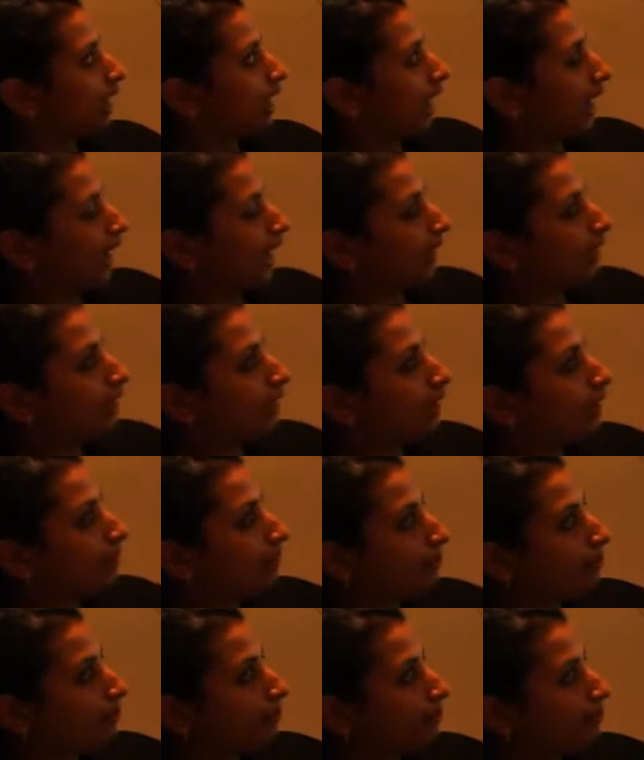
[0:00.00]
adding
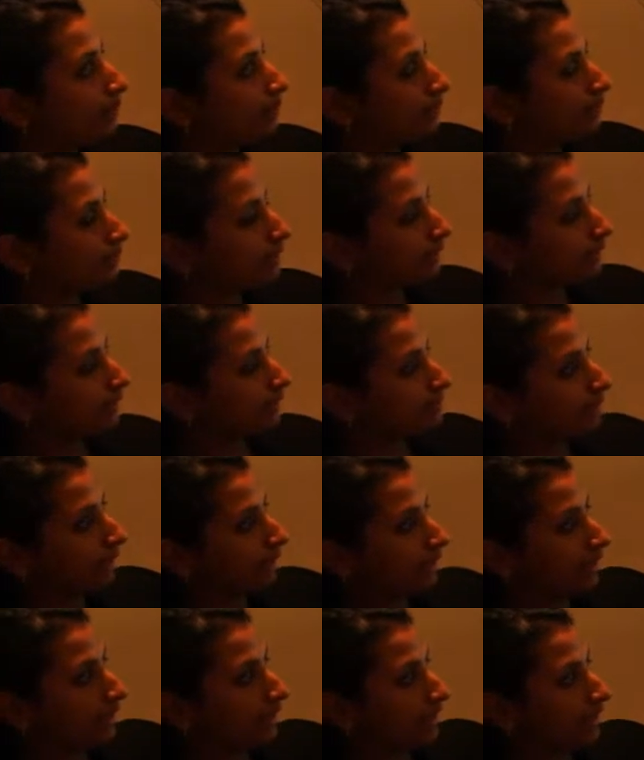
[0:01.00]
up the three
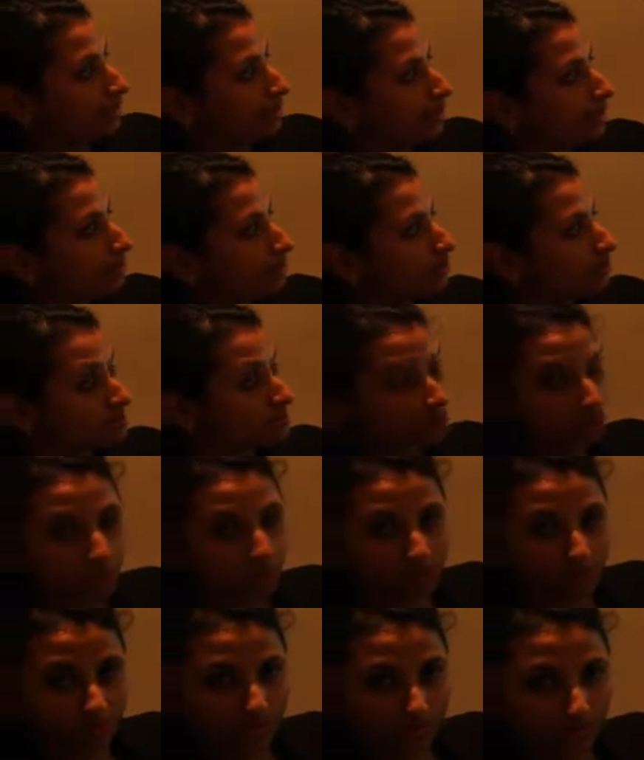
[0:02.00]
main elements, the
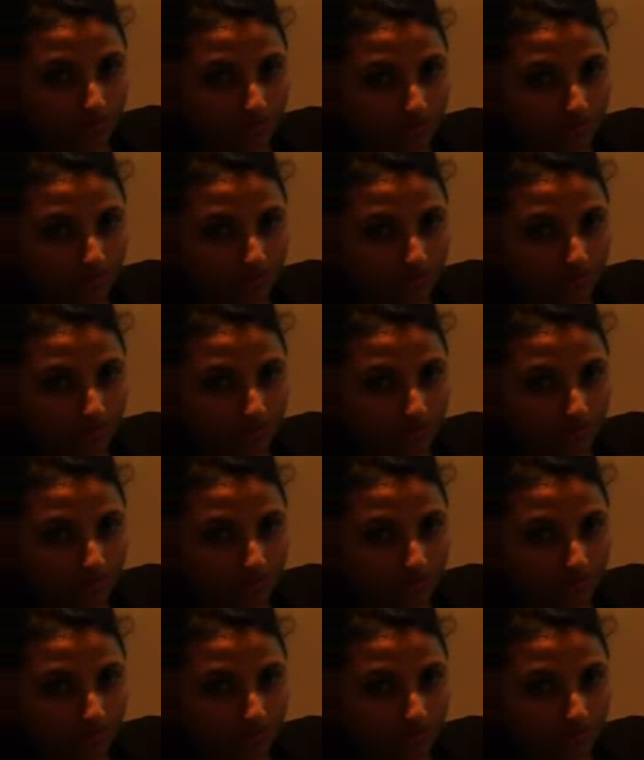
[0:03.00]
scores of the